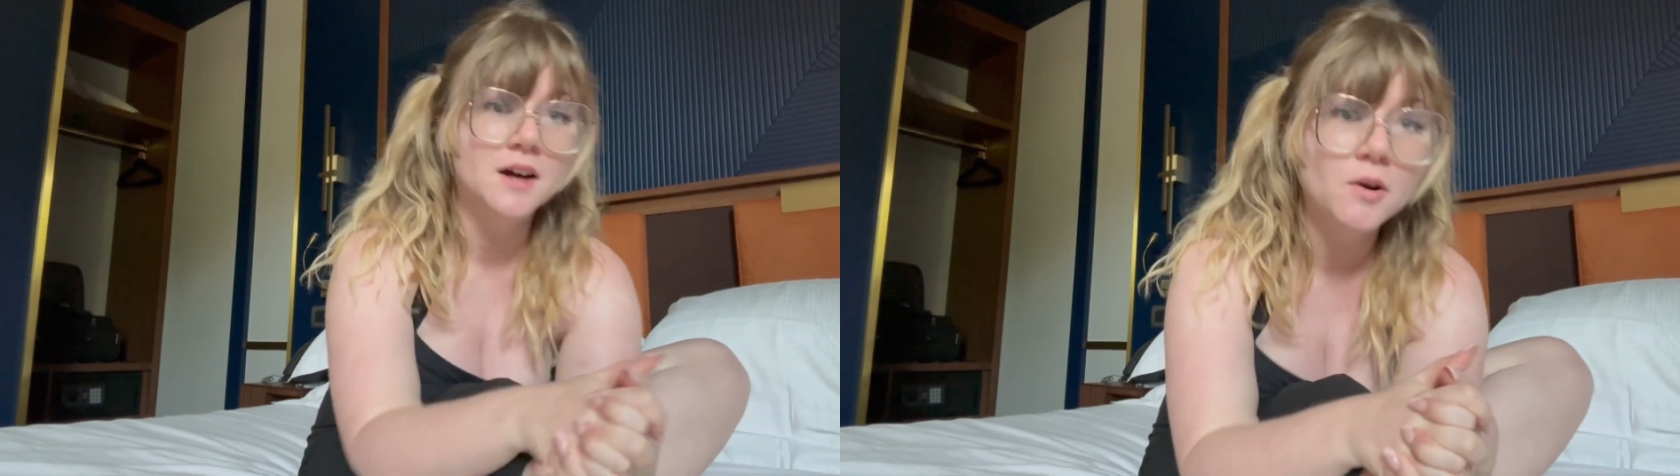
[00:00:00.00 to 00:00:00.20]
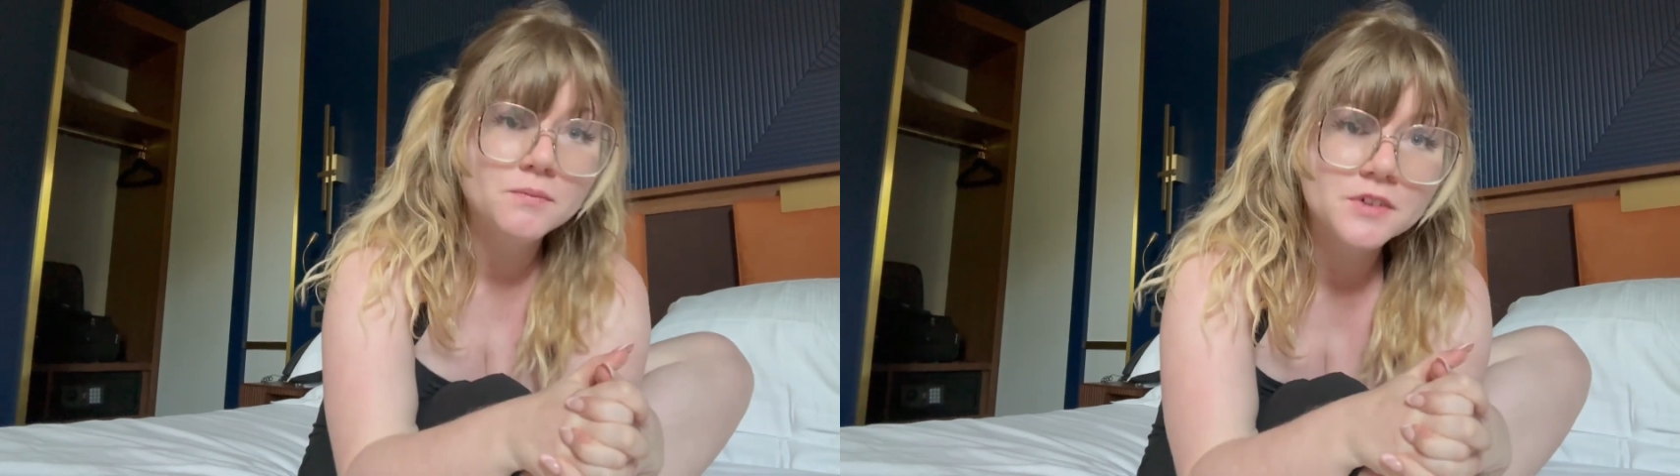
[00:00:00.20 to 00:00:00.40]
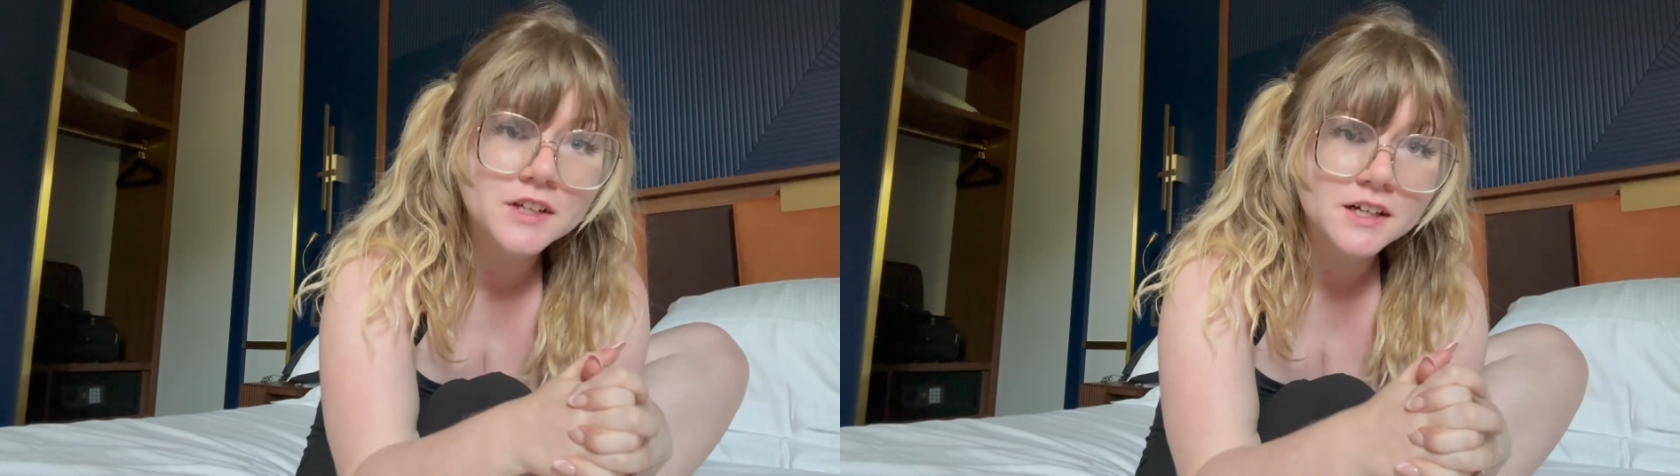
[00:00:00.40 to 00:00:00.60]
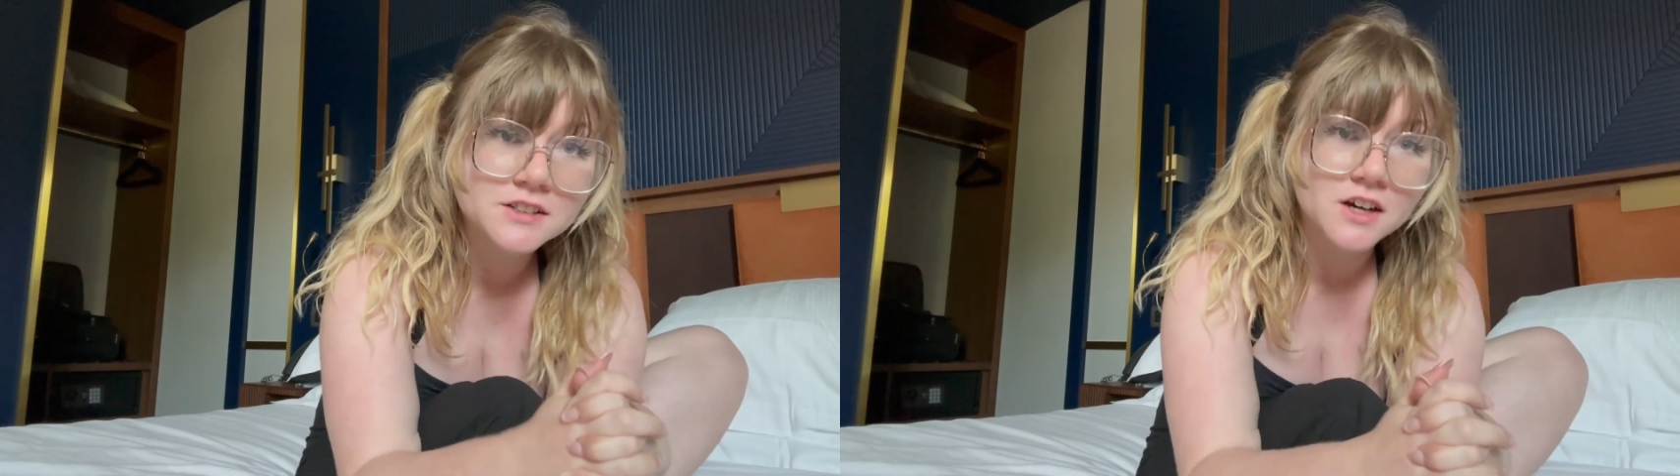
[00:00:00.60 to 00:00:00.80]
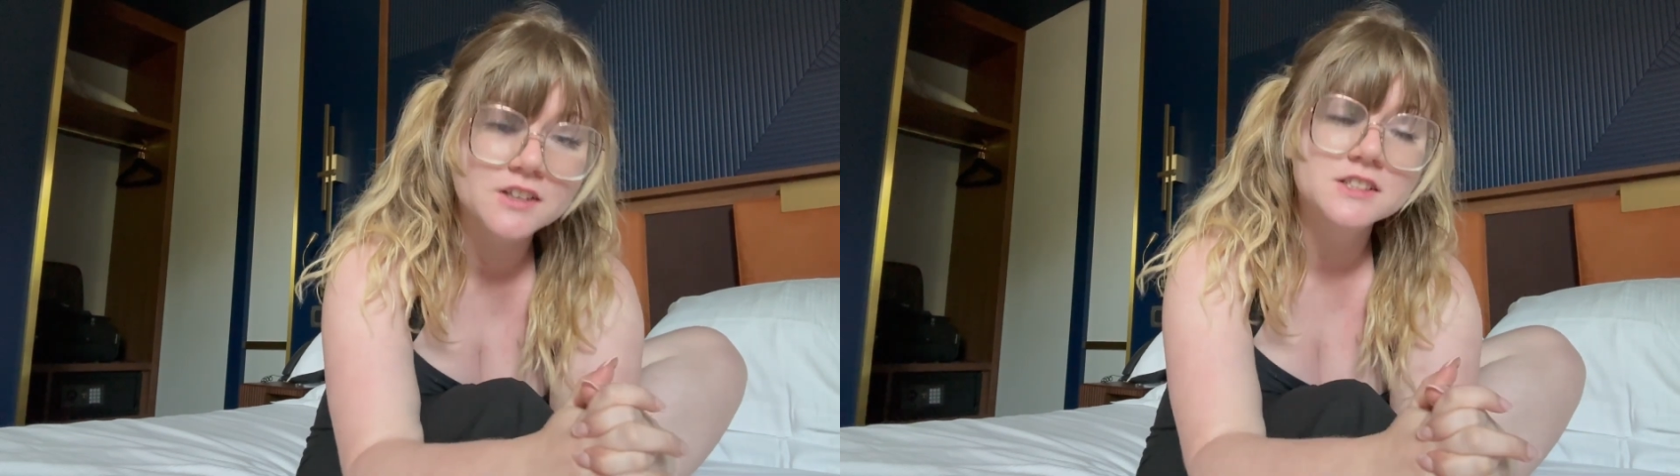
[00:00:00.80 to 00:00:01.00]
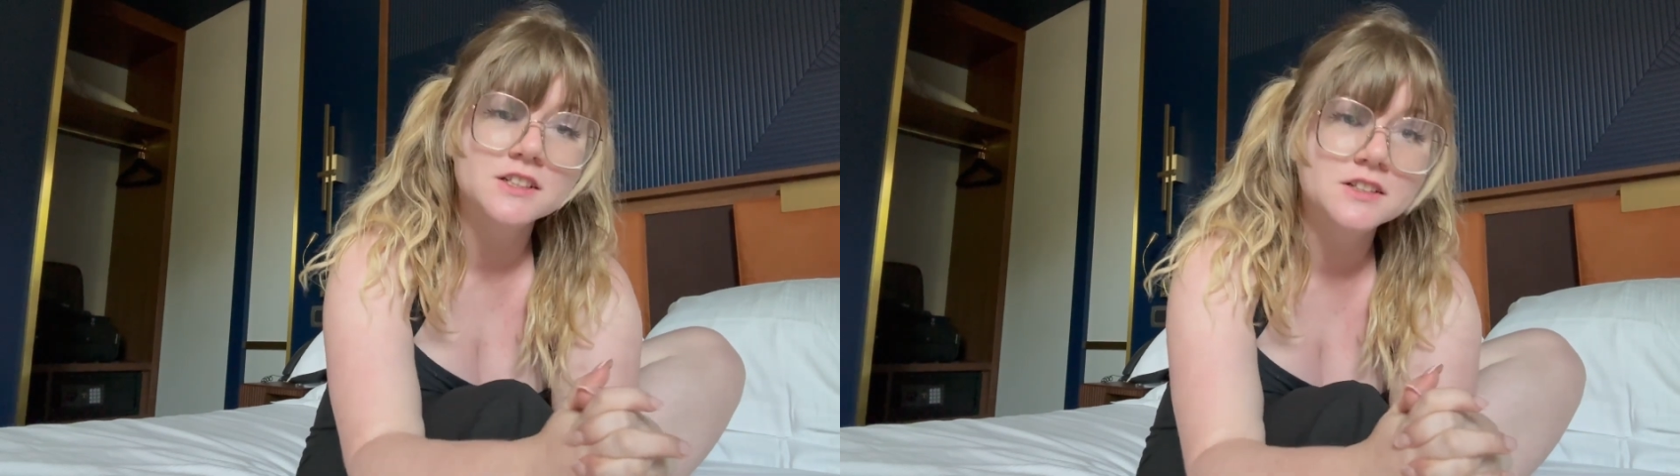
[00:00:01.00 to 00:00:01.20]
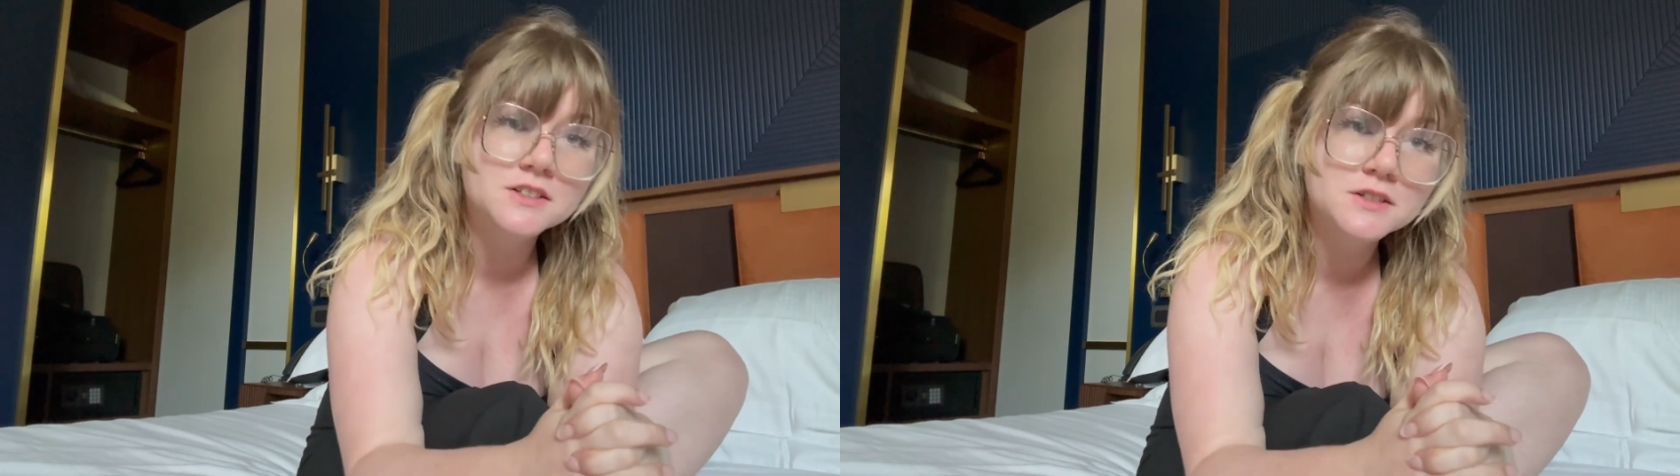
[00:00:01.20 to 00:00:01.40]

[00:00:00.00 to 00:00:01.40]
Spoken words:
Hopefully I'll talk to you